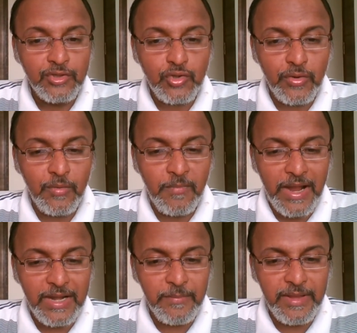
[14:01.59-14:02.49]
So you
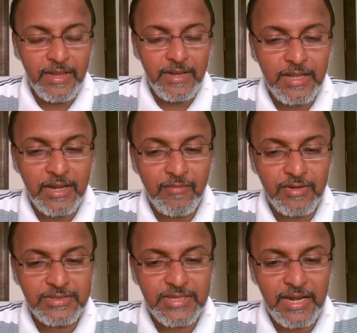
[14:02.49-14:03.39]
might be the
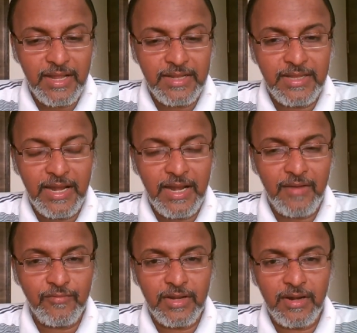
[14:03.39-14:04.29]
reverse side, and then
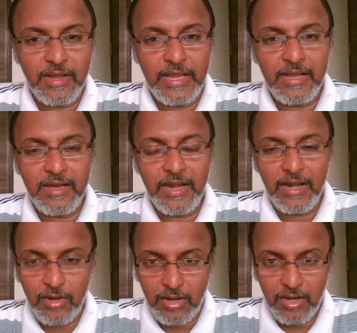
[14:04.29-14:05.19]
after
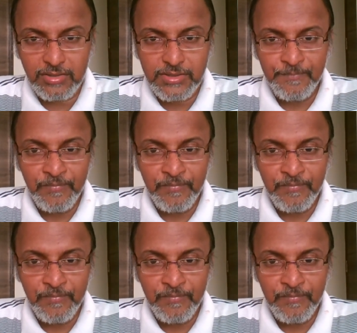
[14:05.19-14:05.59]
incurring loss